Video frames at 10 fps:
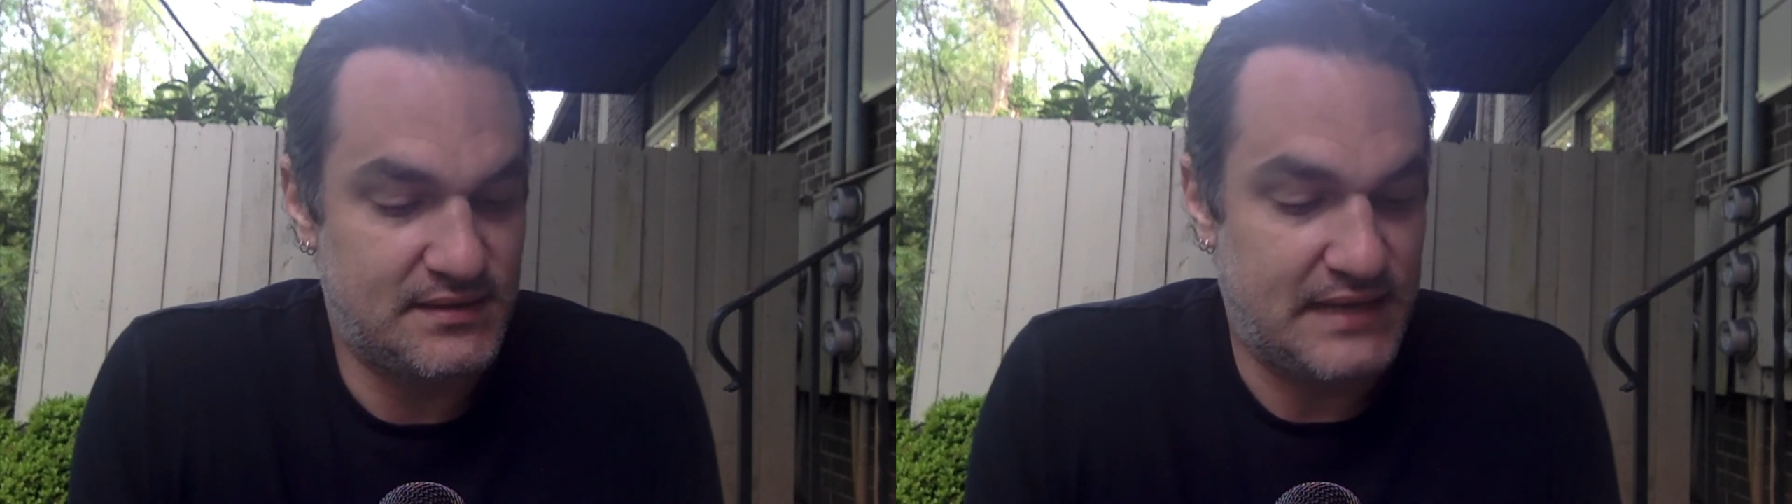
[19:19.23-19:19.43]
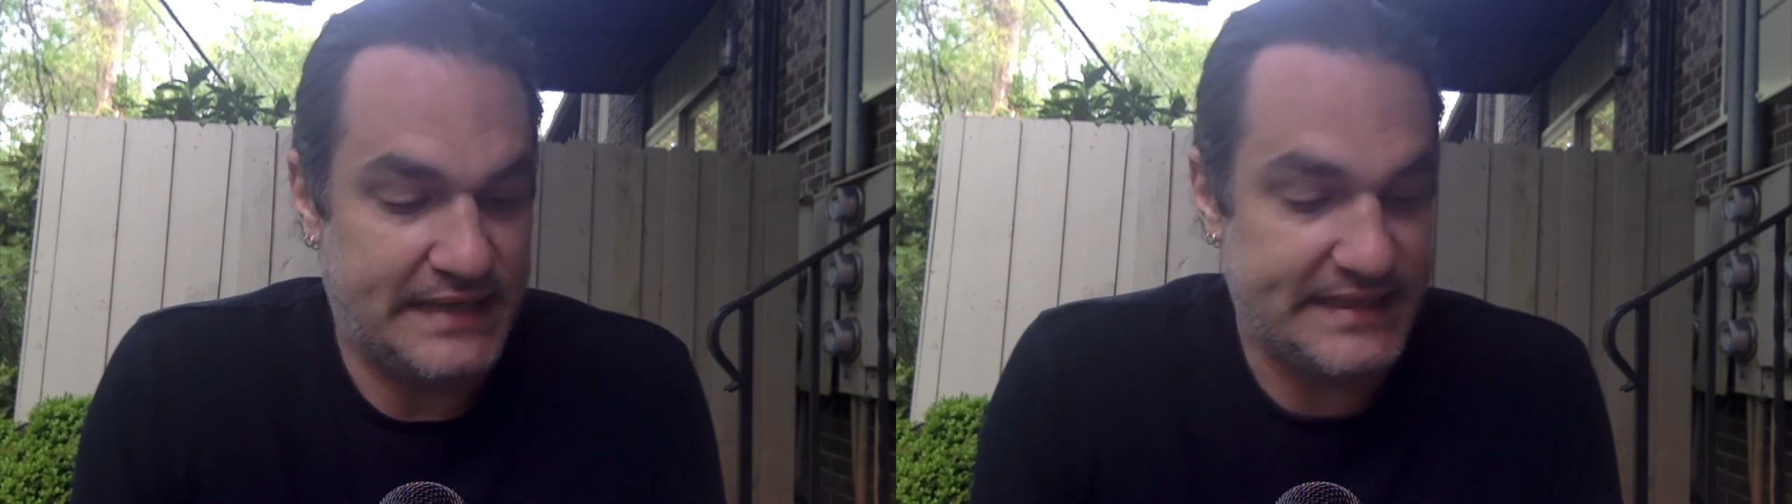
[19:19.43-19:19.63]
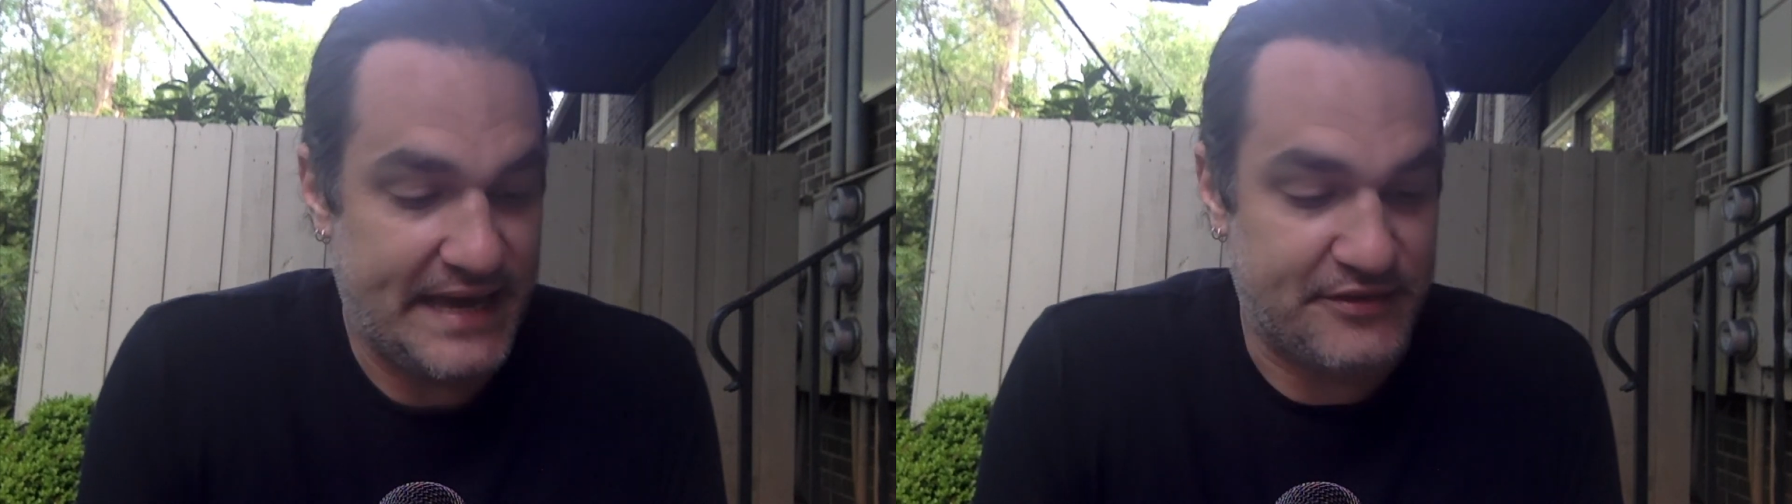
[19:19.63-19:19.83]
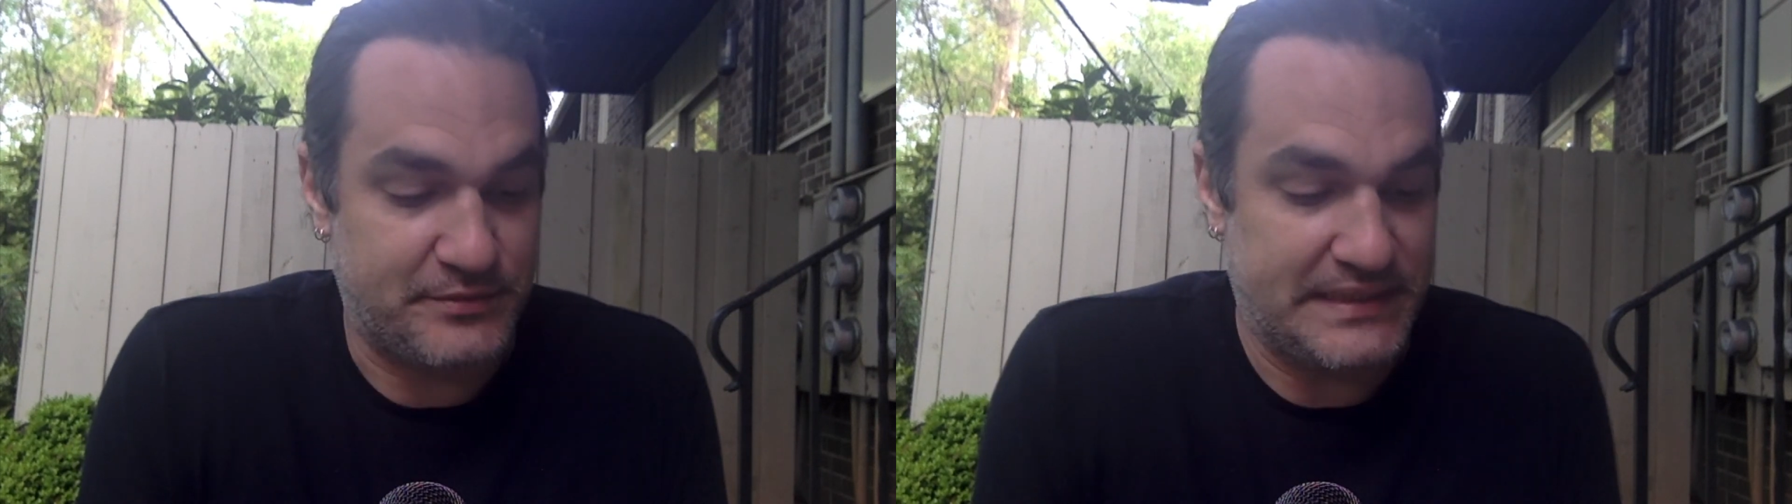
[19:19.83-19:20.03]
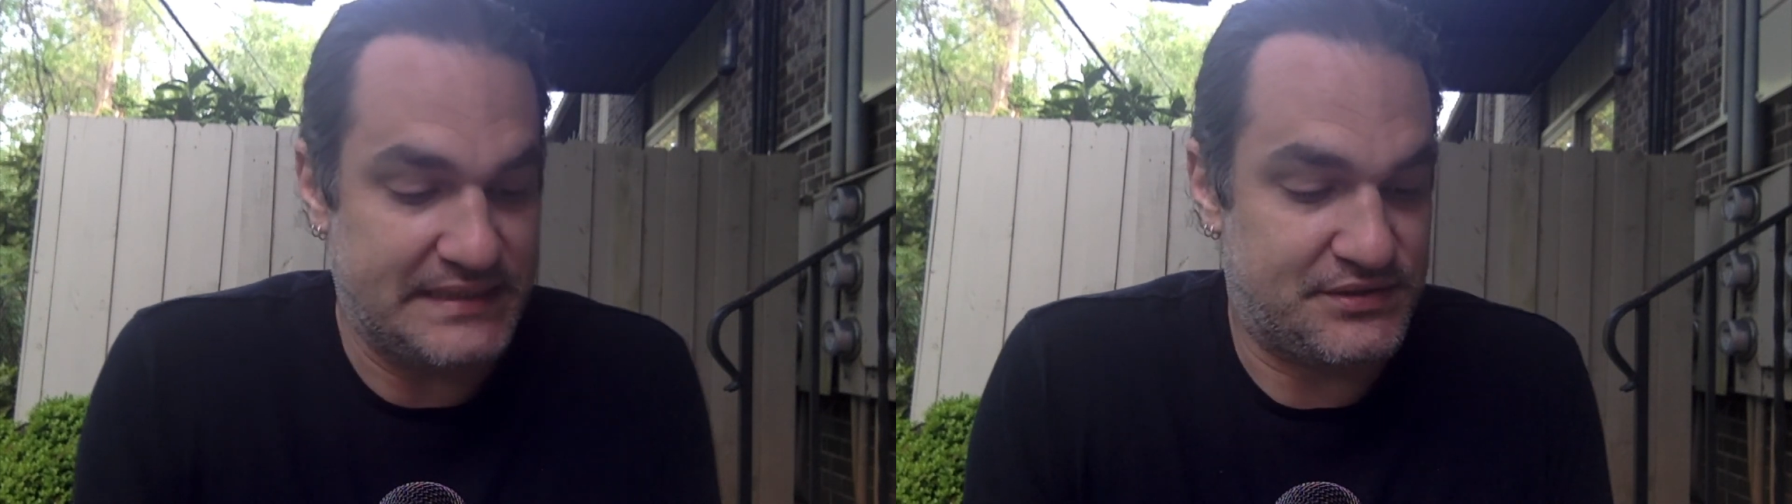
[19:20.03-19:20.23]
and gather
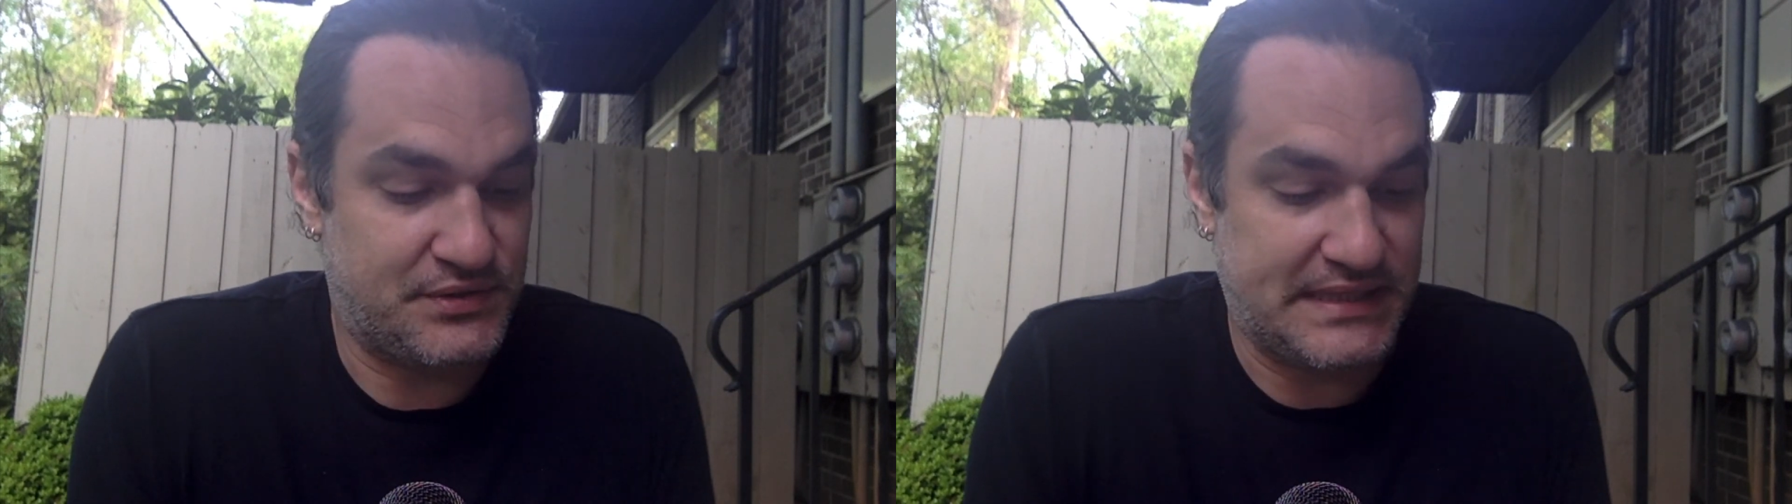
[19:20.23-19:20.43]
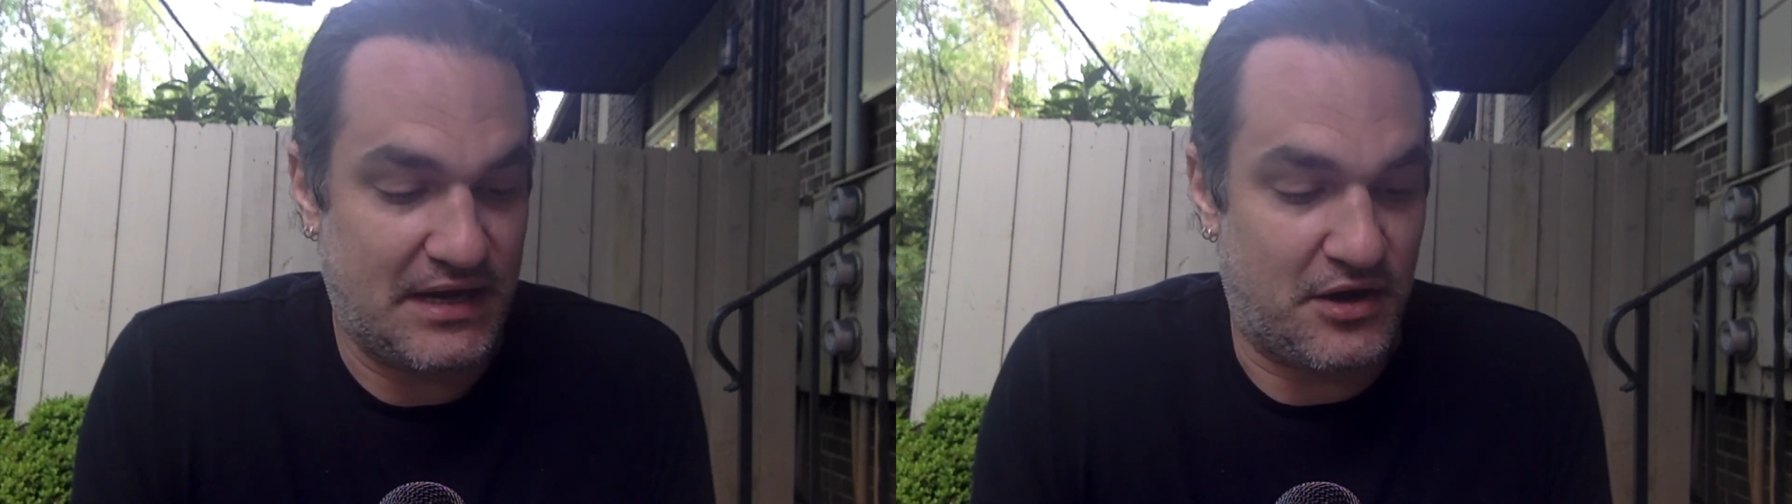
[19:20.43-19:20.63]
me into the